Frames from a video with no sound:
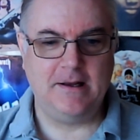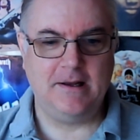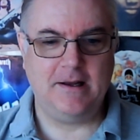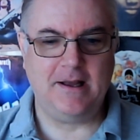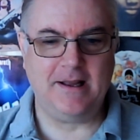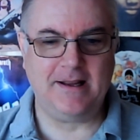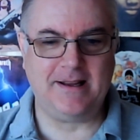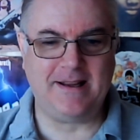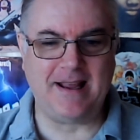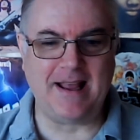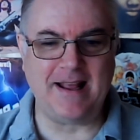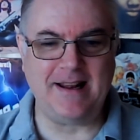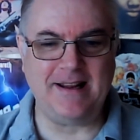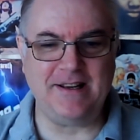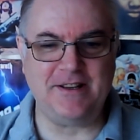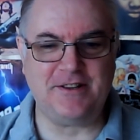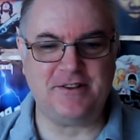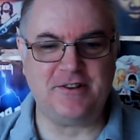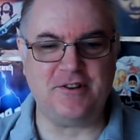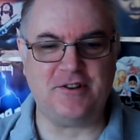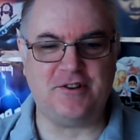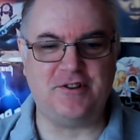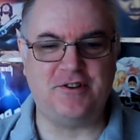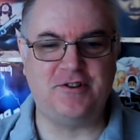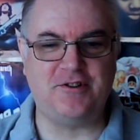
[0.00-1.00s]
Again, it's
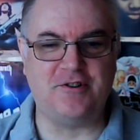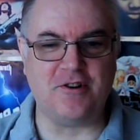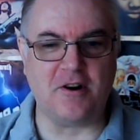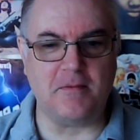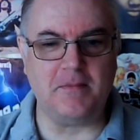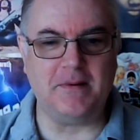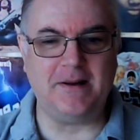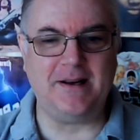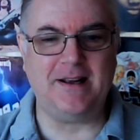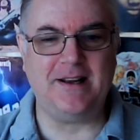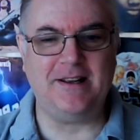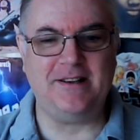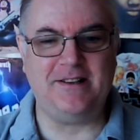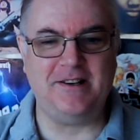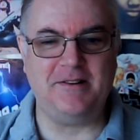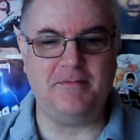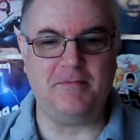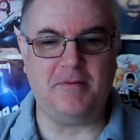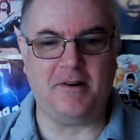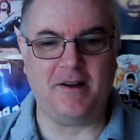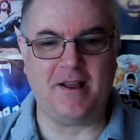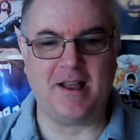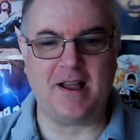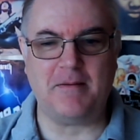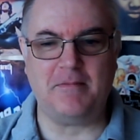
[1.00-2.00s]
just dominated
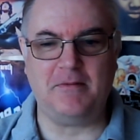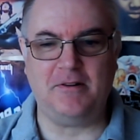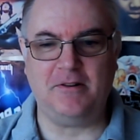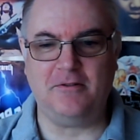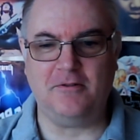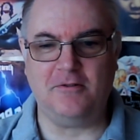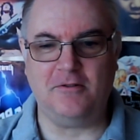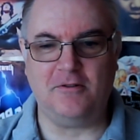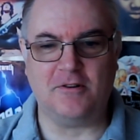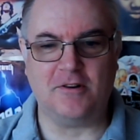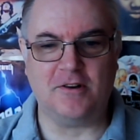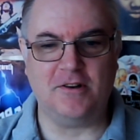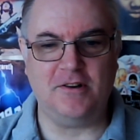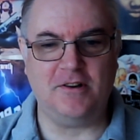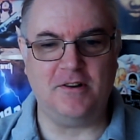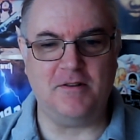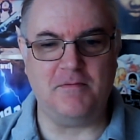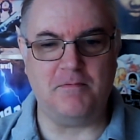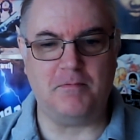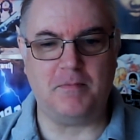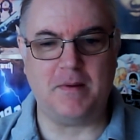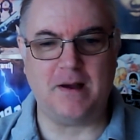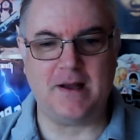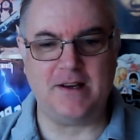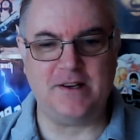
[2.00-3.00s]
by Hammond organ
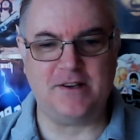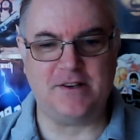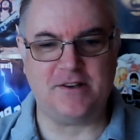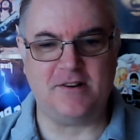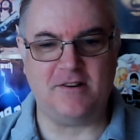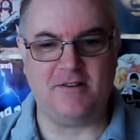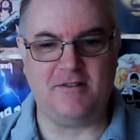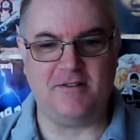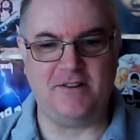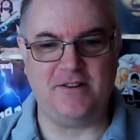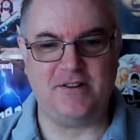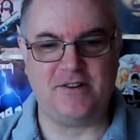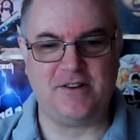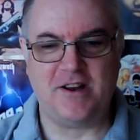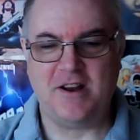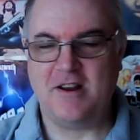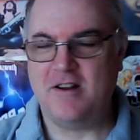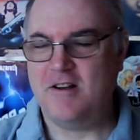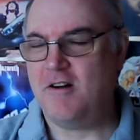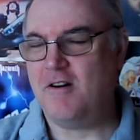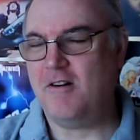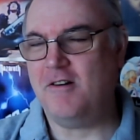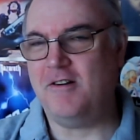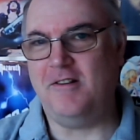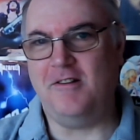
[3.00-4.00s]
and bass lines.
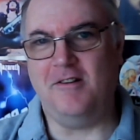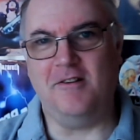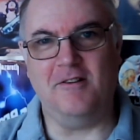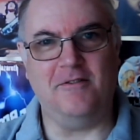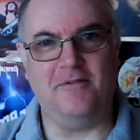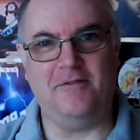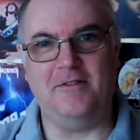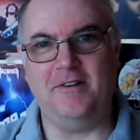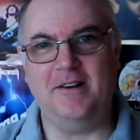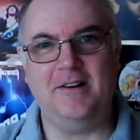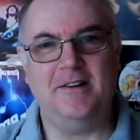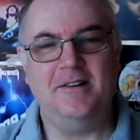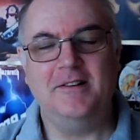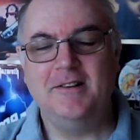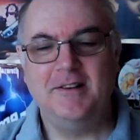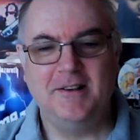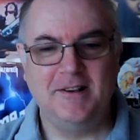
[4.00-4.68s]
I love it.